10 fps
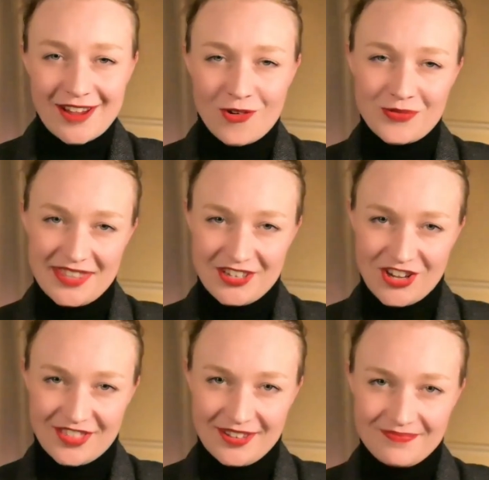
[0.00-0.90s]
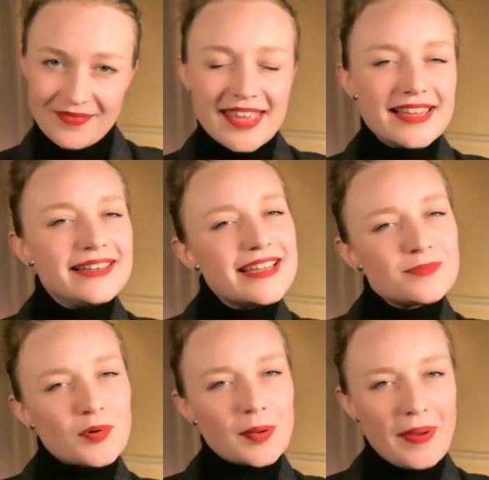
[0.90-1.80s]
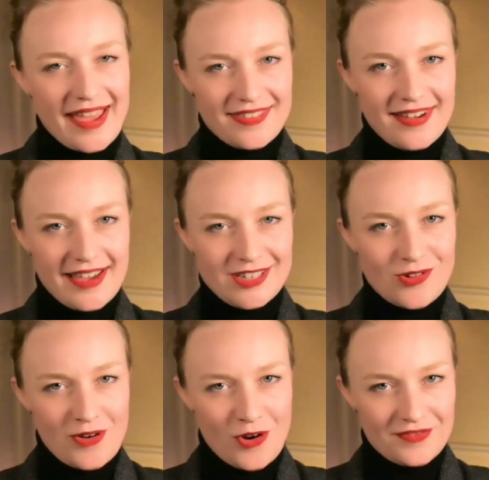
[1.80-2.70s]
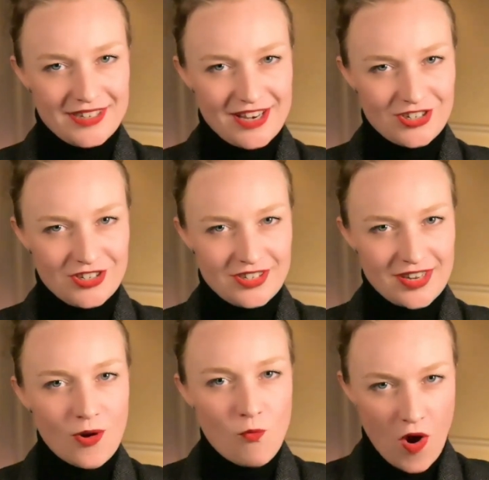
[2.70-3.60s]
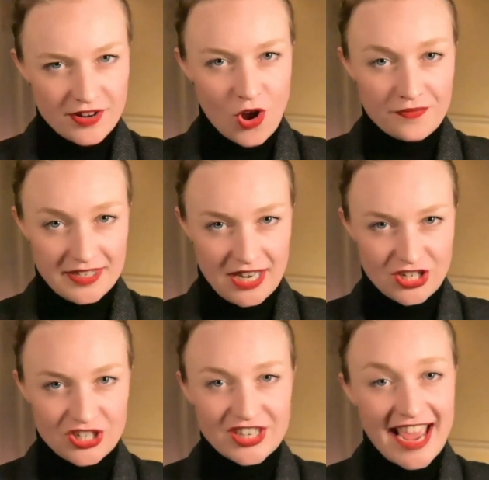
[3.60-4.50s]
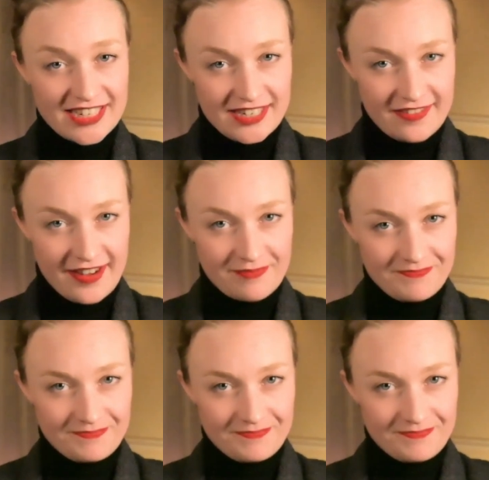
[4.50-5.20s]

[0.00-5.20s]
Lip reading: on with each other. Let's bring back the light to our conversations, 1 conversation at a time.